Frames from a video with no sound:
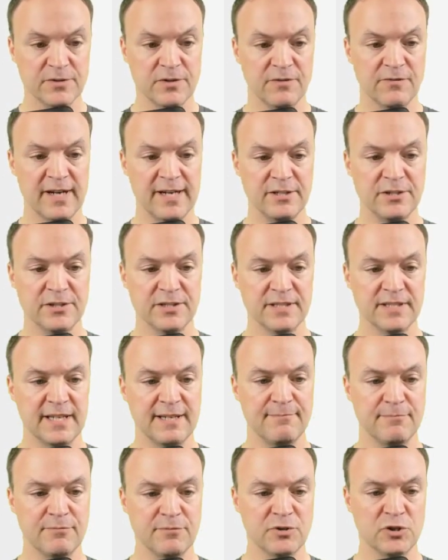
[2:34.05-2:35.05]
So if I just
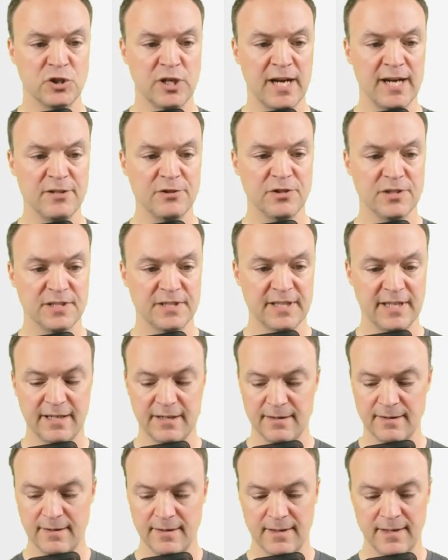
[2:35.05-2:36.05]
type changes
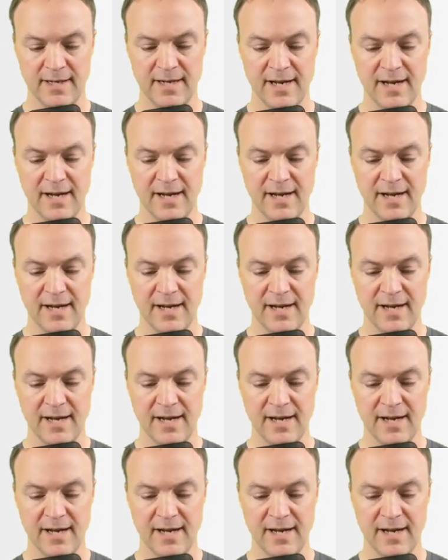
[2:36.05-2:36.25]
here,